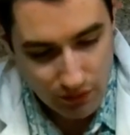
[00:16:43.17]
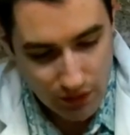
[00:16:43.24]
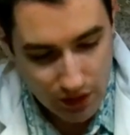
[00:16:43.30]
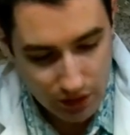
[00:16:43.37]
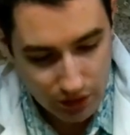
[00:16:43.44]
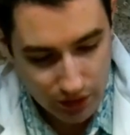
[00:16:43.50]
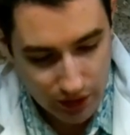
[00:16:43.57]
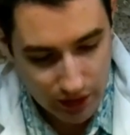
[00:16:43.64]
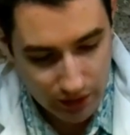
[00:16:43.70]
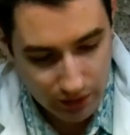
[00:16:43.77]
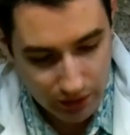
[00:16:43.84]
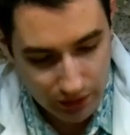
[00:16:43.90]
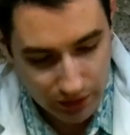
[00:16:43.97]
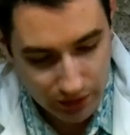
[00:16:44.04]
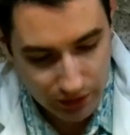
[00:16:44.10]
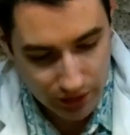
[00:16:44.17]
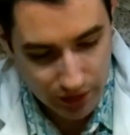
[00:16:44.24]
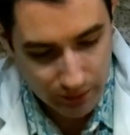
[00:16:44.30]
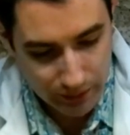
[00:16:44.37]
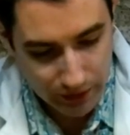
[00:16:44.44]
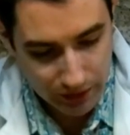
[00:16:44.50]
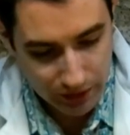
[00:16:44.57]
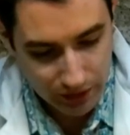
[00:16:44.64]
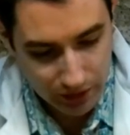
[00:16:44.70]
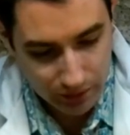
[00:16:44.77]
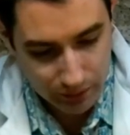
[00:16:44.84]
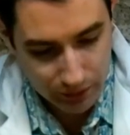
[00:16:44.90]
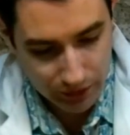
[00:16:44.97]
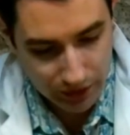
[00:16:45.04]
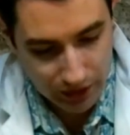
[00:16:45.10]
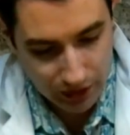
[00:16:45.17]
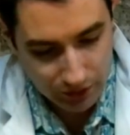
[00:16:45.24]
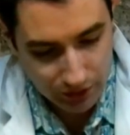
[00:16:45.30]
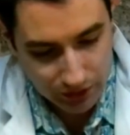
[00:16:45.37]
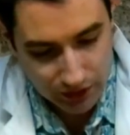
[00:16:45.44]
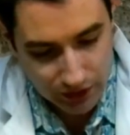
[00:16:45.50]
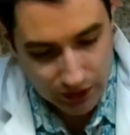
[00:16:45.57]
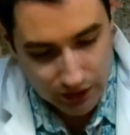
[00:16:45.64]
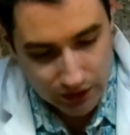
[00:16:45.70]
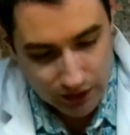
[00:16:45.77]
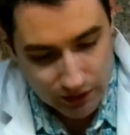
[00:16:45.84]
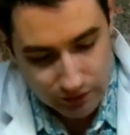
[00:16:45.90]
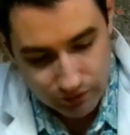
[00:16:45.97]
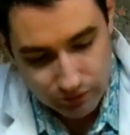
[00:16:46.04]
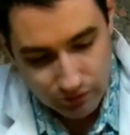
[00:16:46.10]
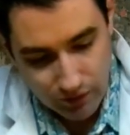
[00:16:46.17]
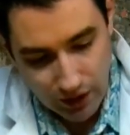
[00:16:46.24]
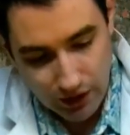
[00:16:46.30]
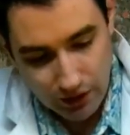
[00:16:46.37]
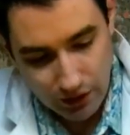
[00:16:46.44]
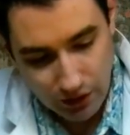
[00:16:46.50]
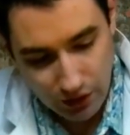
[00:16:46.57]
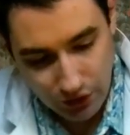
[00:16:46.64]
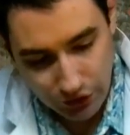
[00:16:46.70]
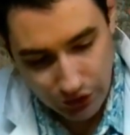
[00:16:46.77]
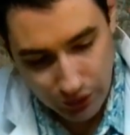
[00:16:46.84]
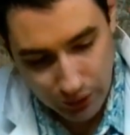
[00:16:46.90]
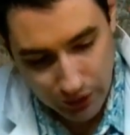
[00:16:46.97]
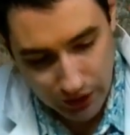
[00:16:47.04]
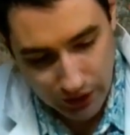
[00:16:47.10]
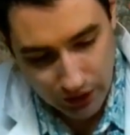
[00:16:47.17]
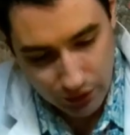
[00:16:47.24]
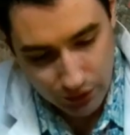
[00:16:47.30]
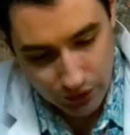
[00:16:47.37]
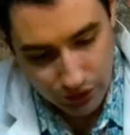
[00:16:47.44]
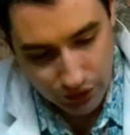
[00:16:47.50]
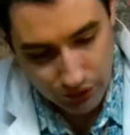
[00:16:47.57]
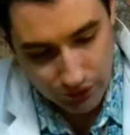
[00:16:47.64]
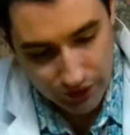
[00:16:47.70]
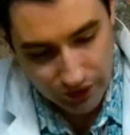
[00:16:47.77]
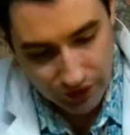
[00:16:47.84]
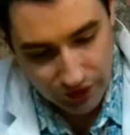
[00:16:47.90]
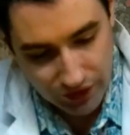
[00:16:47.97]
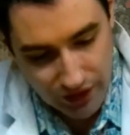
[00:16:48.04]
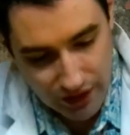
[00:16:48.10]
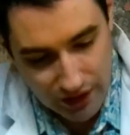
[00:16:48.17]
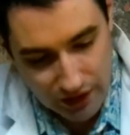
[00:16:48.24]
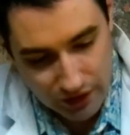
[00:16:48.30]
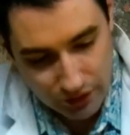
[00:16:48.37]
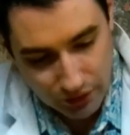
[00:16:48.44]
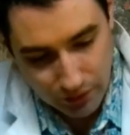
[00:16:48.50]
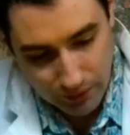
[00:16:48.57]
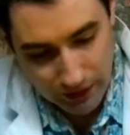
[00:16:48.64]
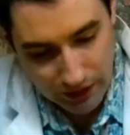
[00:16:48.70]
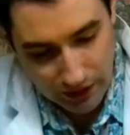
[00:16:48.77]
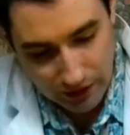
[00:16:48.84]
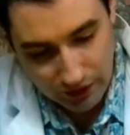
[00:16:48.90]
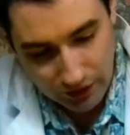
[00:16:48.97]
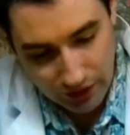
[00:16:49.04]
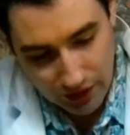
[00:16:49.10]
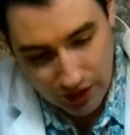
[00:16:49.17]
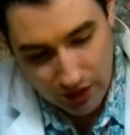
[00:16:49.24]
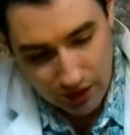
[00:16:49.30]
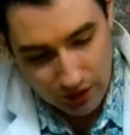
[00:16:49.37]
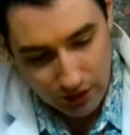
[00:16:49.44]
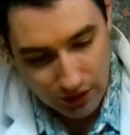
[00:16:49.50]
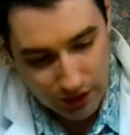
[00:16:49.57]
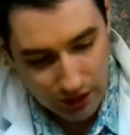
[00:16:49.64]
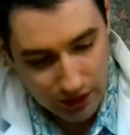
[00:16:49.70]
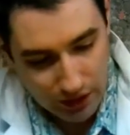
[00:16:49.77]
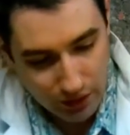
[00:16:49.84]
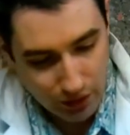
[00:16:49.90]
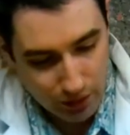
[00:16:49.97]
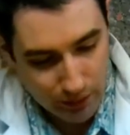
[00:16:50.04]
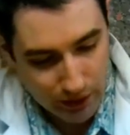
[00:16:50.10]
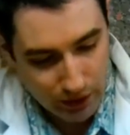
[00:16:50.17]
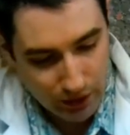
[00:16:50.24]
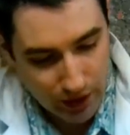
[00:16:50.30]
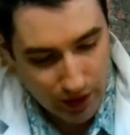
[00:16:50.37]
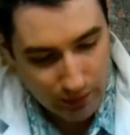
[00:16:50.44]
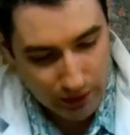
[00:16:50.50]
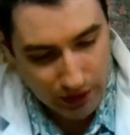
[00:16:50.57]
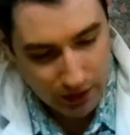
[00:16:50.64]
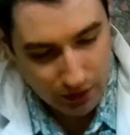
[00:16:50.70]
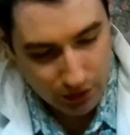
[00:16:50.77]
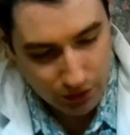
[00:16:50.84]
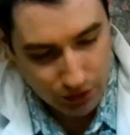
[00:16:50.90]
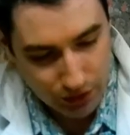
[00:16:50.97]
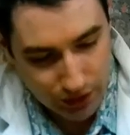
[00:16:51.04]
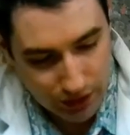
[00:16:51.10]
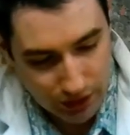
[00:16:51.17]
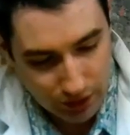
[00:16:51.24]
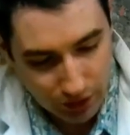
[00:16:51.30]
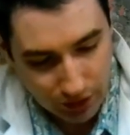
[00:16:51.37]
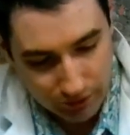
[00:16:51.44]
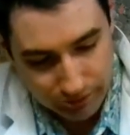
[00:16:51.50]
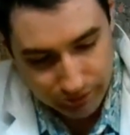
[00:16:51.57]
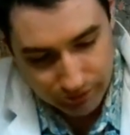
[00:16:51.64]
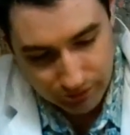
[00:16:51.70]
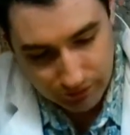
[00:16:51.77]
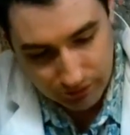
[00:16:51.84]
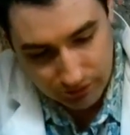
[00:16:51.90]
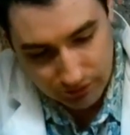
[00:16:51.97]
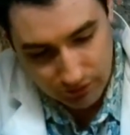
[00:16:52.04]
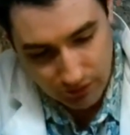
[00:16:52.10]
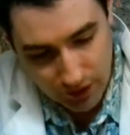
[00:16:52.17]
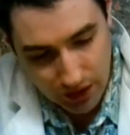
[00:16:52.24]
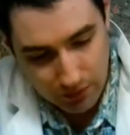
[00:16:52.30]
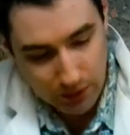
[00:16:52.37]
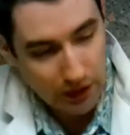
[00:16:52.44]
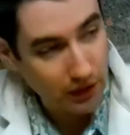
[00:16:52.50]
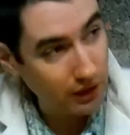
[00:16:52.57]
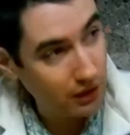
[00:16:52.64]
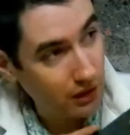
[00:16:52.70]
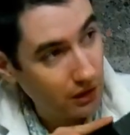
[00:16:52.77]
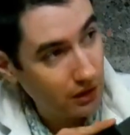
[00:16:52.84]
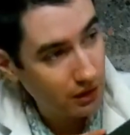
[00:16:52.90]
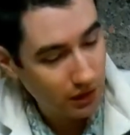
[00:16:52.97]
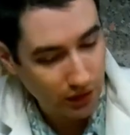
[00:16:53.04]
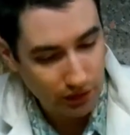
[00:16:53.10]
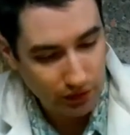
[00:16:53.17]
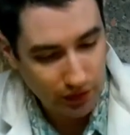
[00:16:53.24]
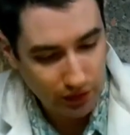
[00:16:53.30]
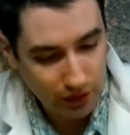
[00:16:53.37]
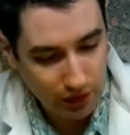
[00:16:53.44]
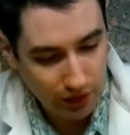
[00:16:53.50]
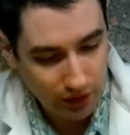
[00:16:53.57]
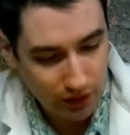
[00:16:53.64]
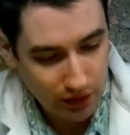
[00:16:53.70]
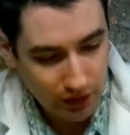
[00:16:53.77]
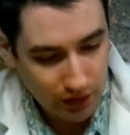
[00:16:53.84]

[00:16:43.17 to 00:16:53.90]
So I am going to try to be a little more careful. I also would like to reserve the seeds from these so that I can grow my own habanero trees in my underground garden.